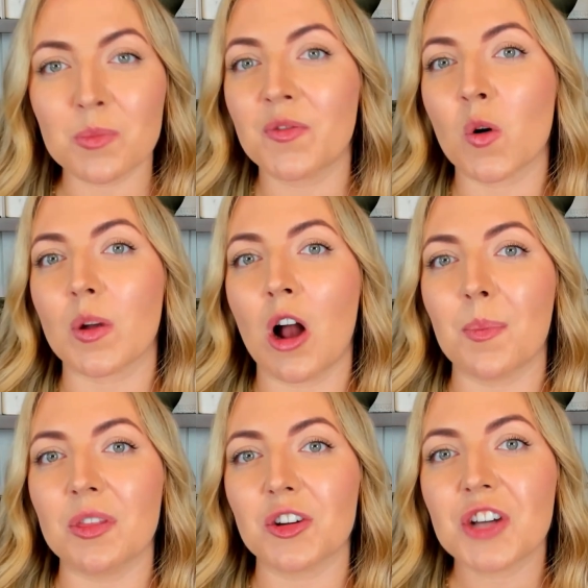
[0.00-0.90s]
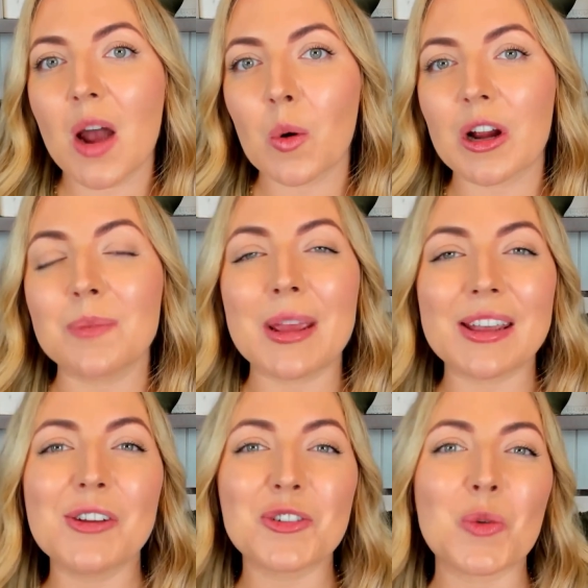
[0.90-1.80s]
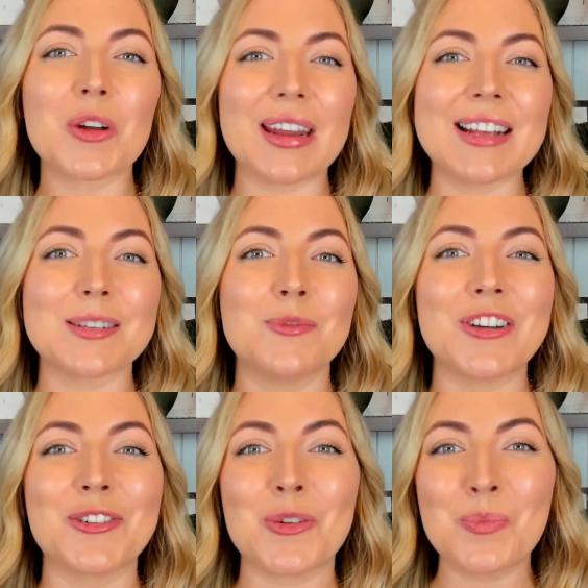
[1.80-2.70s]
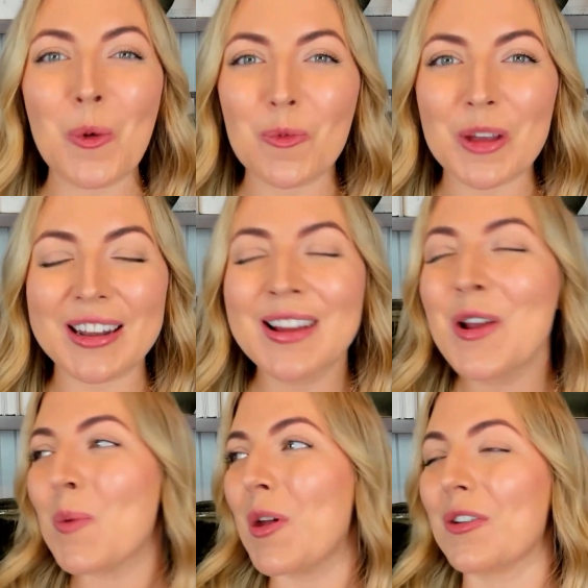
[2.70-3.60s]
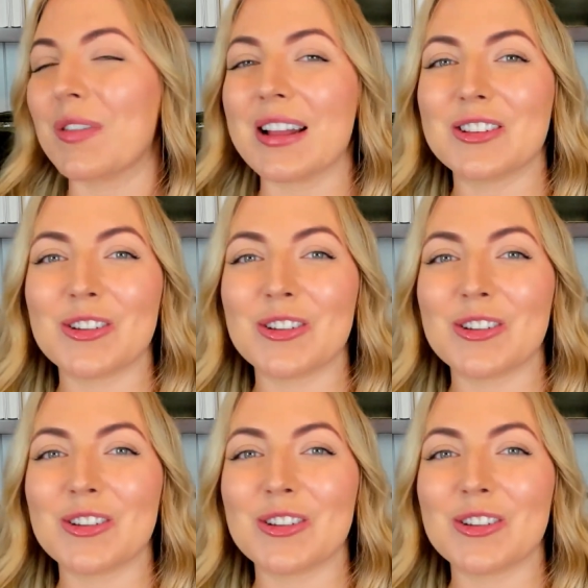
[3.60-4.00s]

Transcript: before we hop in the shower and making sure we're getting some gentle movement, whether that's